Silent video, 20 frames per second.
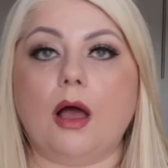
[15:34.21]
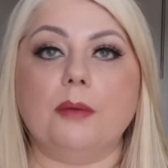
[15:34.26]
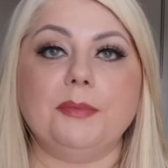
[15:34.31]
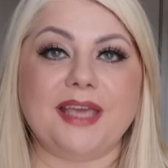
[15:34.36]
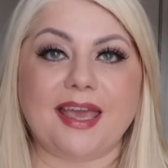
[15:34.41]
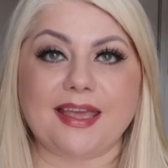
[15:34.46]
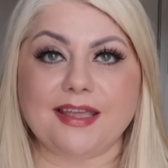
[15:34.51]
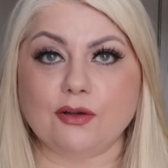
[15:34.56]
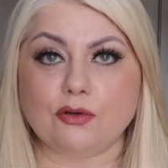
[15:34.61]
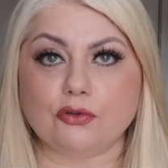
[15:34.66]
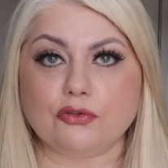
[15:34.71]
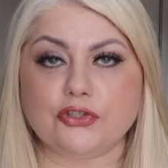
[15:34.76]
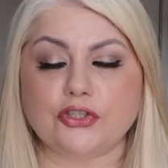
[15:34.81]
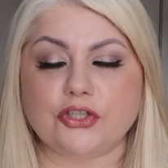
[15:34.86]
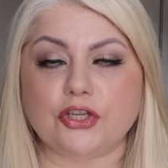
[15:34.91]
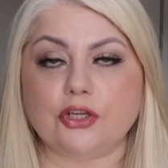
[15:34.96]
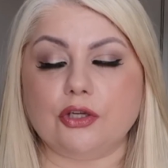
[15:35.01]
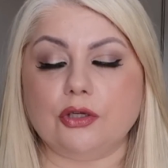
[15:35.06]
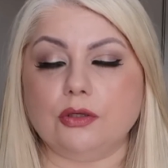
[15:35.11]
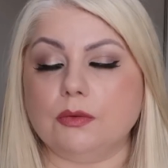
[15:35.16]
I'm getting on
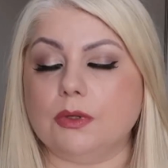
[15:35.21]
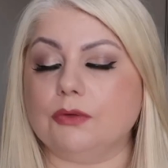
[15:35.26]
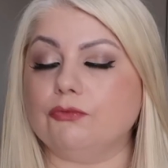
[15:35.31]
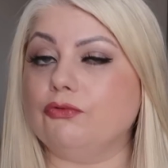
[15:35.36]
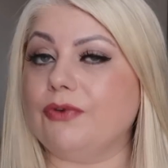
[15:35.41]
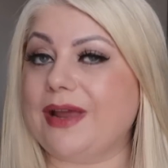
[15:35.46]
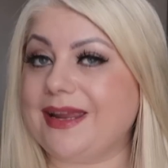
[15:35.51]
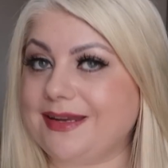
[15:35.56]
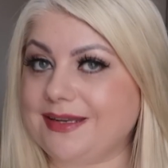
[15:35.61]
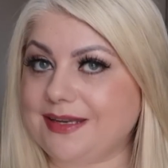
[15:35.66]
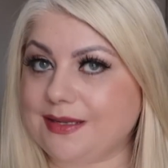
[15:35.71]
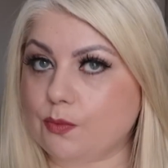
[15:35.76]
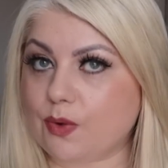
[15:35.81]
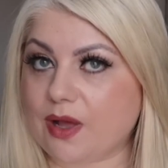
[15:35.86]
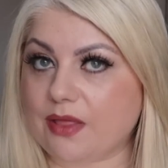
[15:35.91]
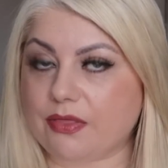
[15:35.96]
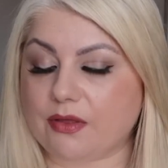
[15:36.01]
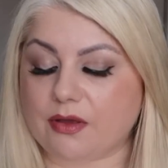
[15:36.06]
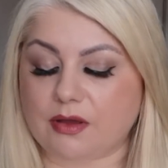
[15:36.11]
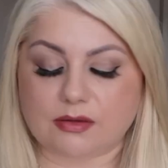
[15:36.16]
to rainy
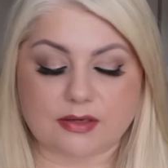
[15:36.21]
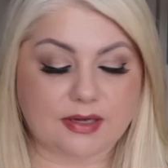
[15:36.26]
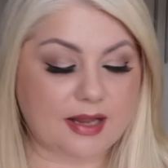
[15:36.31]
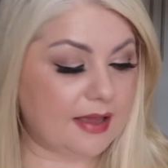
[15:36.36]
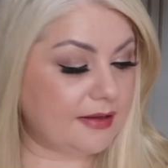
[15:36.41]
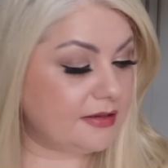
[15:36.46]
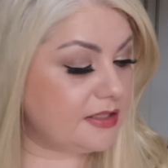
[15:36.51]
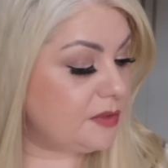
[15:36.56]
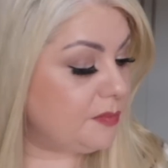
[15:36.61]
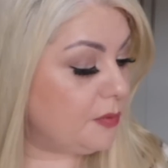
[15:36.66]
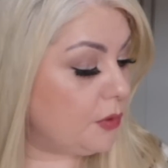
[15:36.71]
weather next,